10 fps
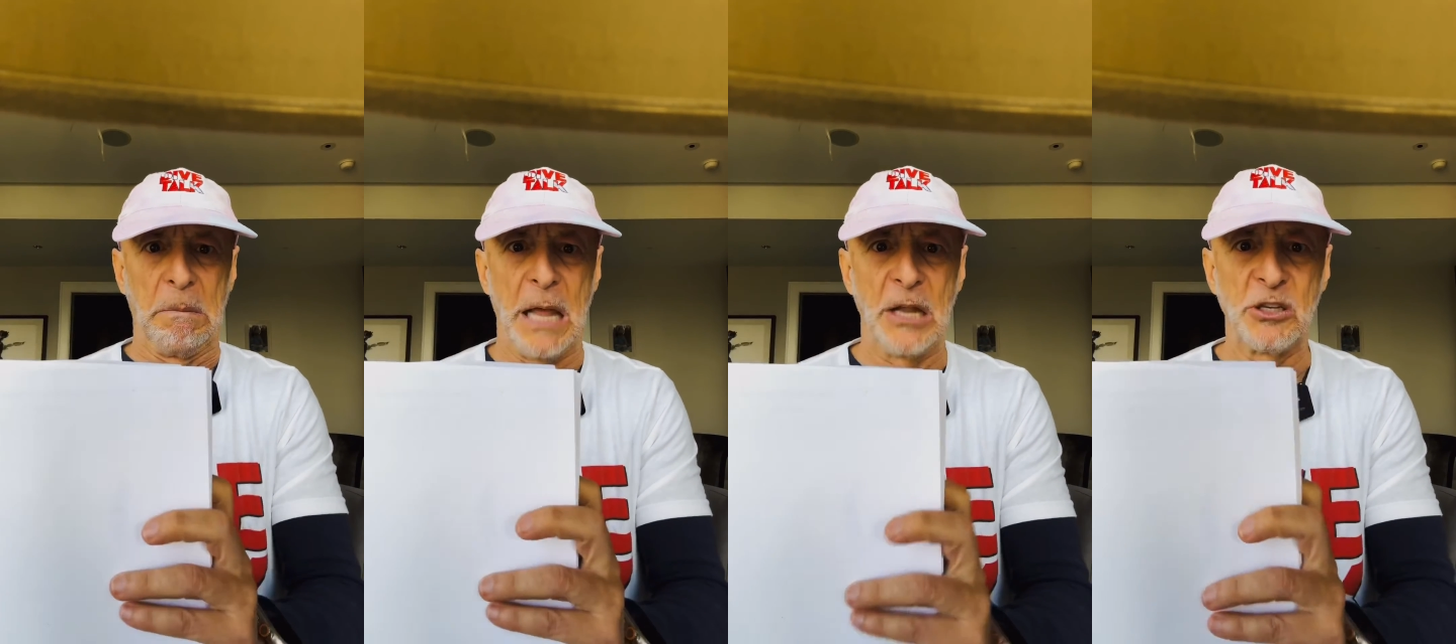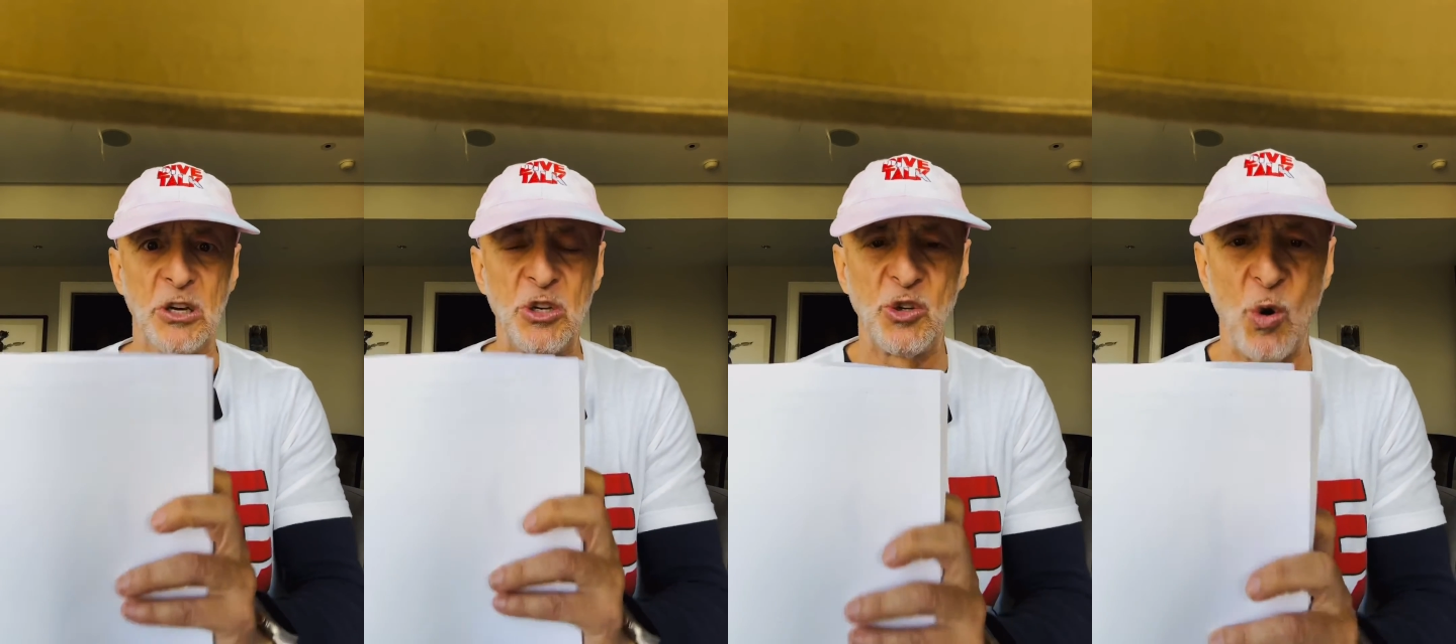that's
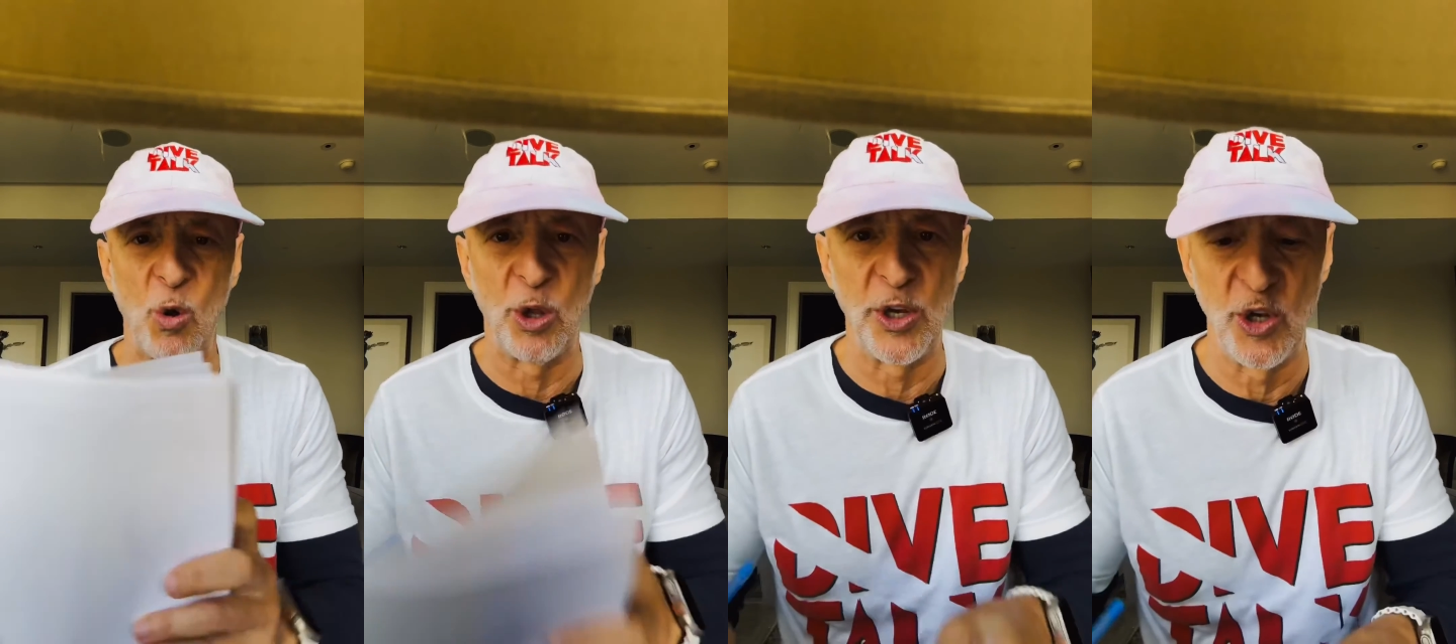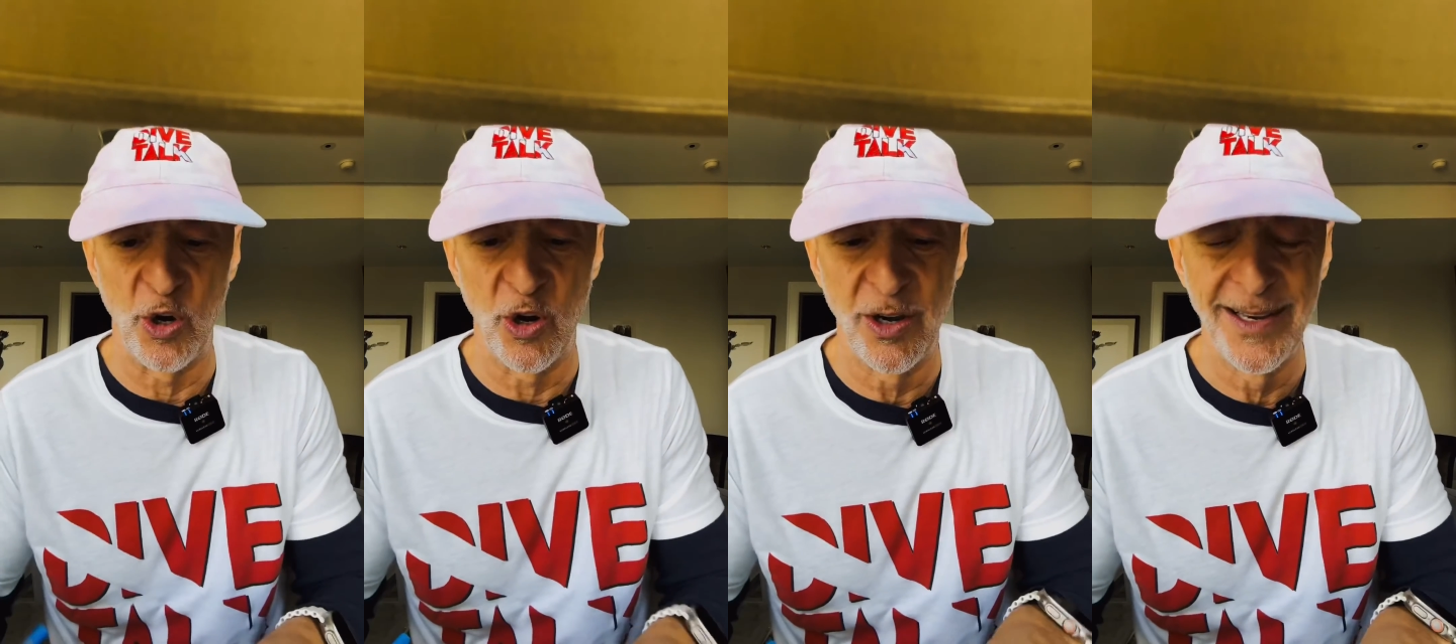controlling
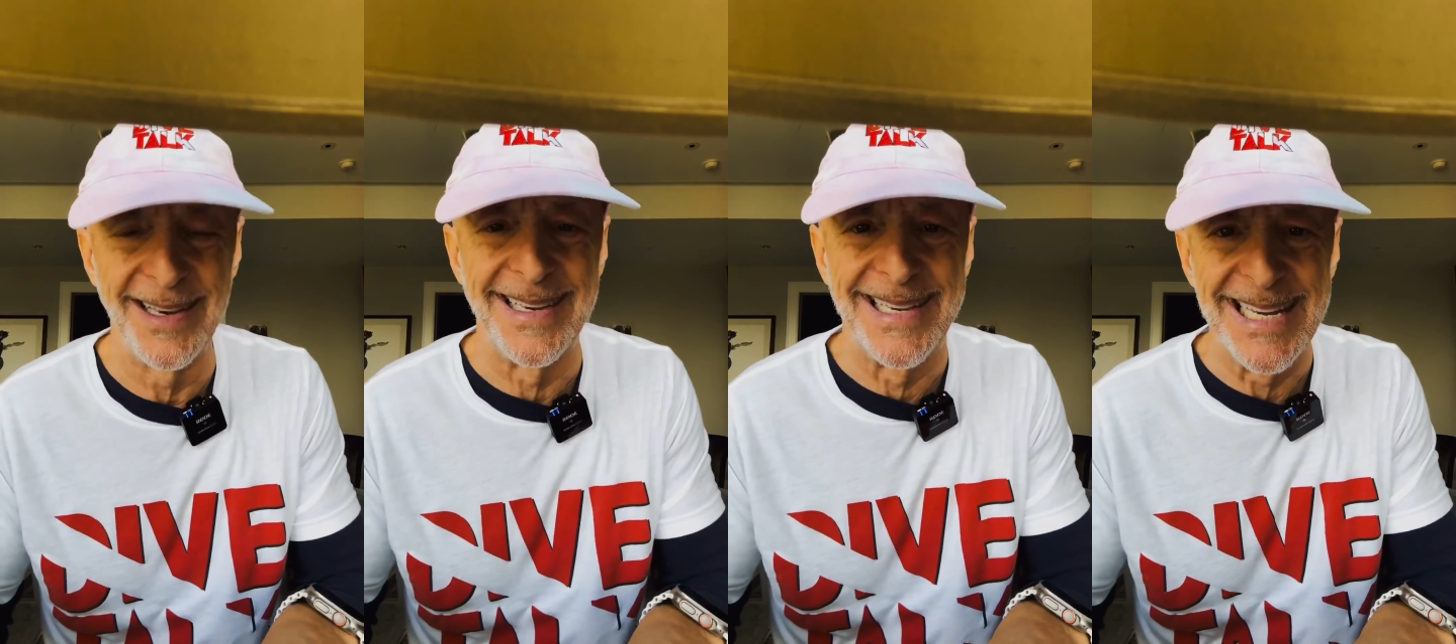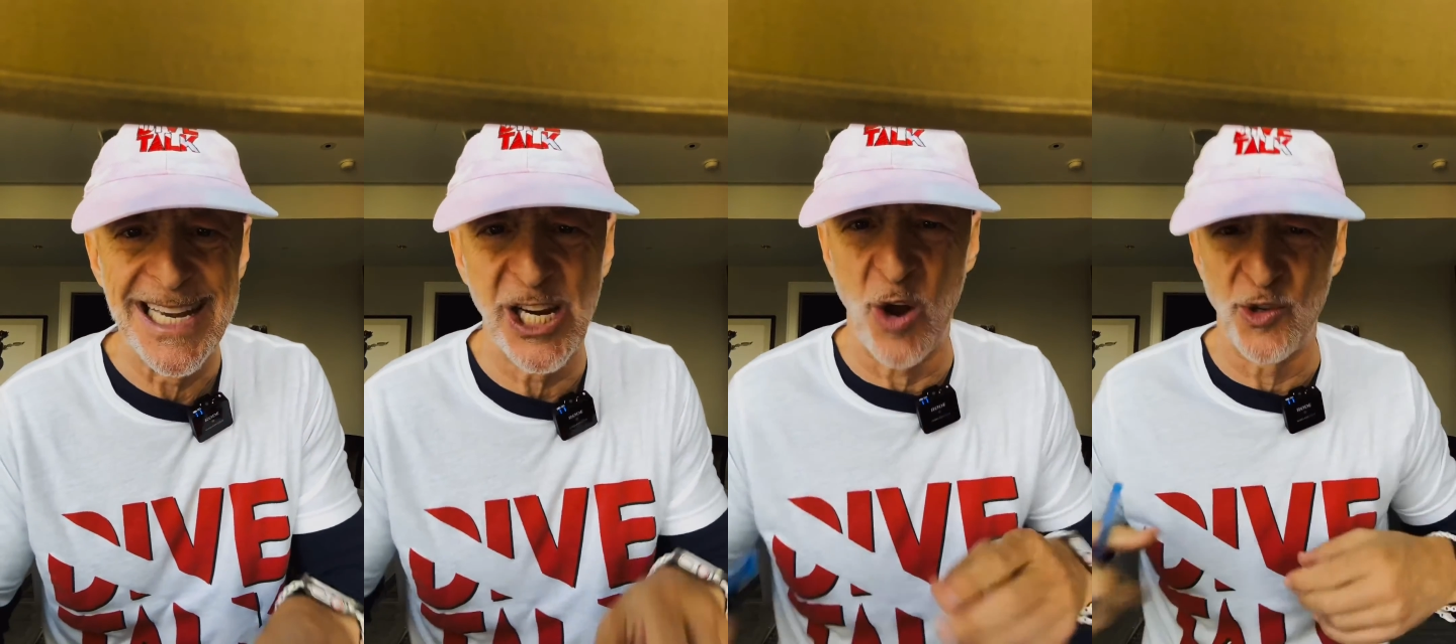your
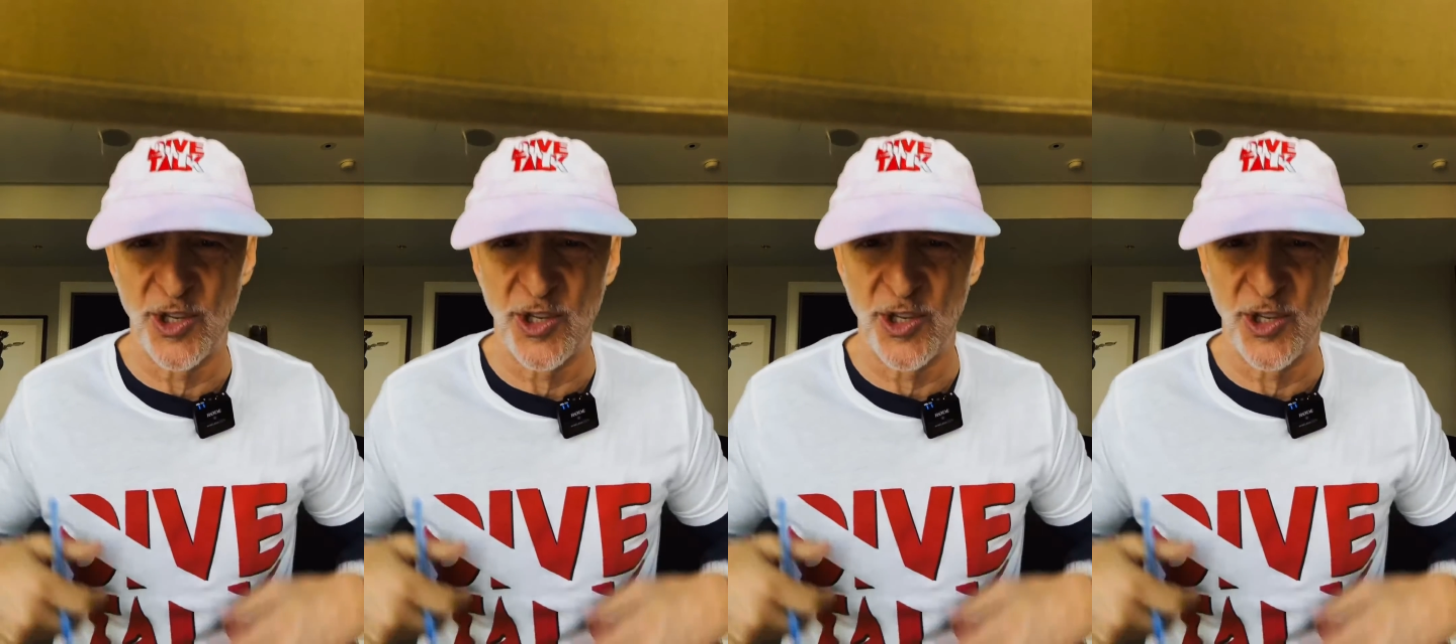deco